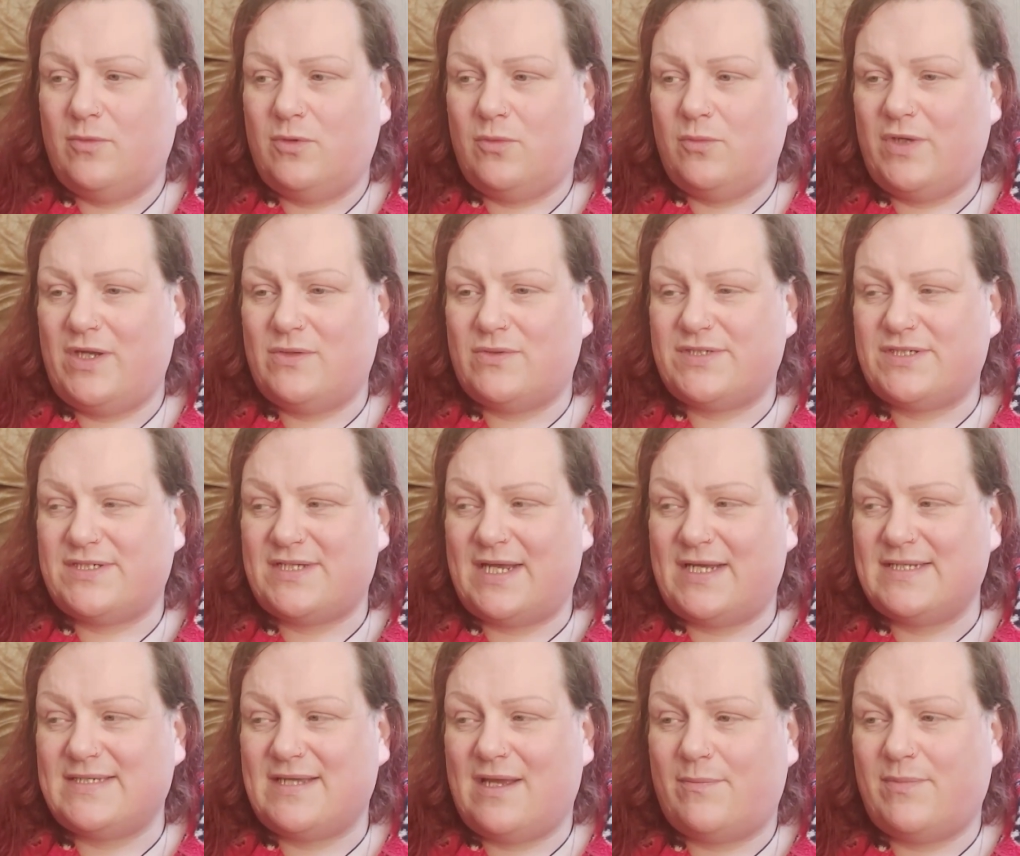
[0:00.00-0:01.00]
We also
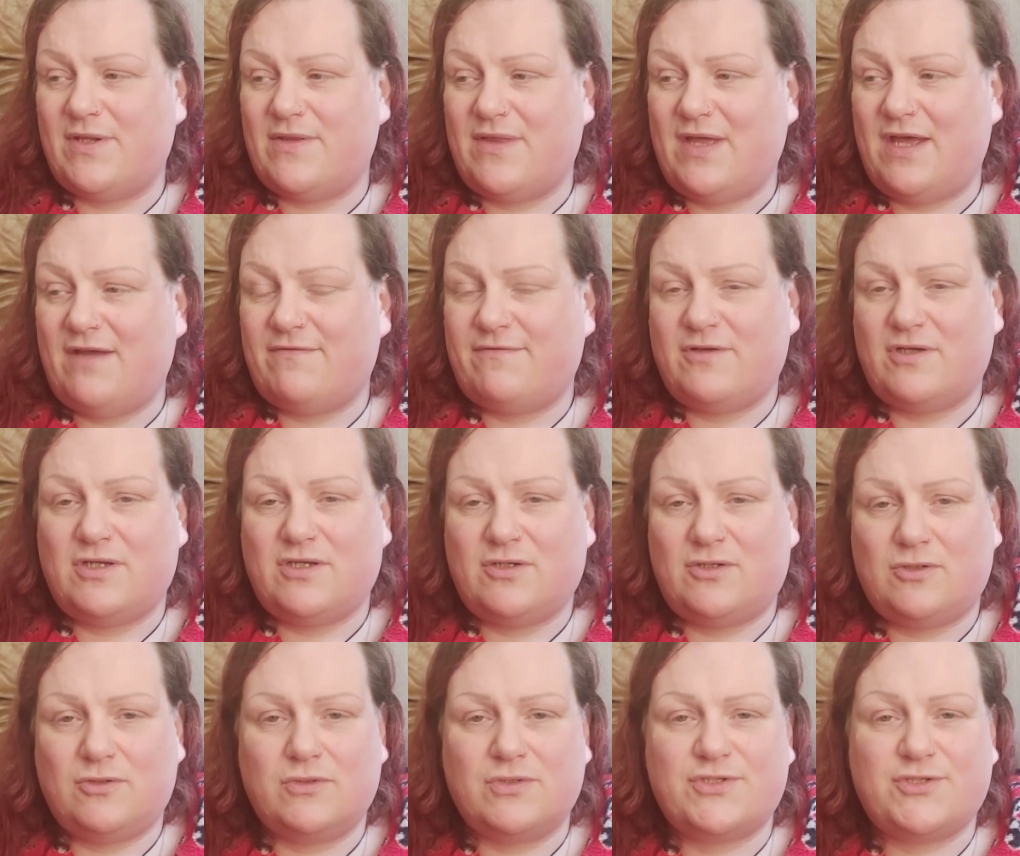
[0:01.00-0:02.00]
take a tablet there
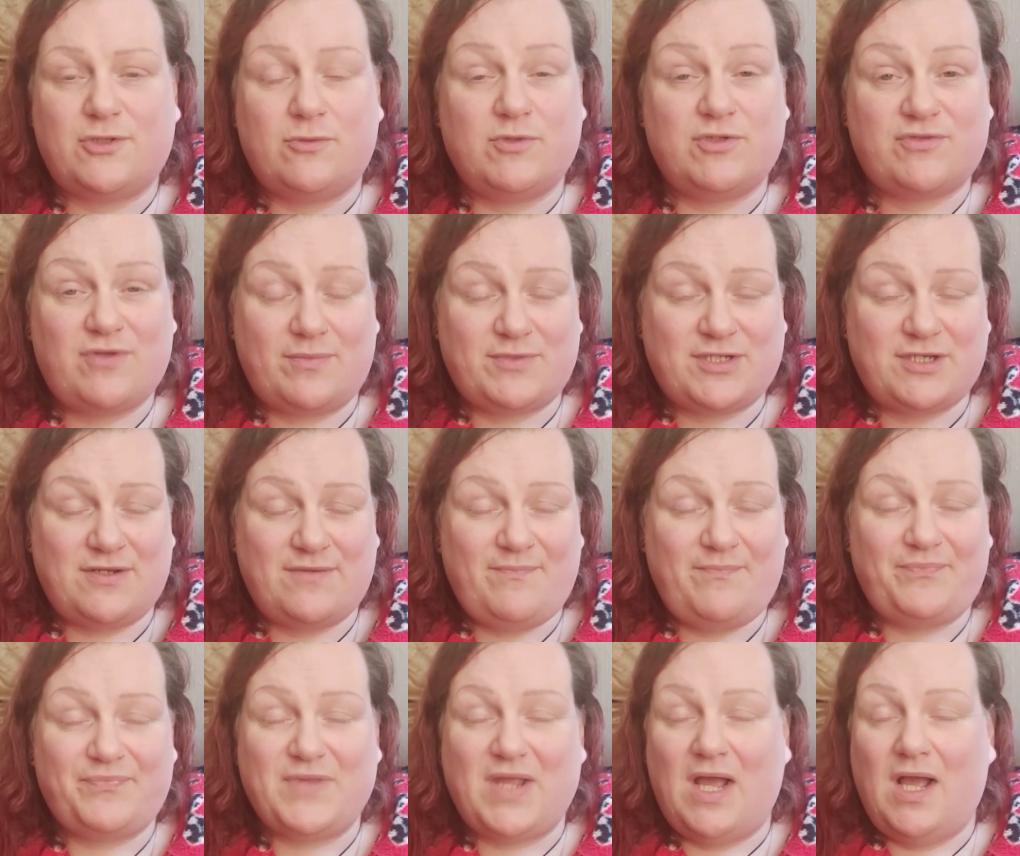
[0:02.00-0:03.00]
called sumatriptan,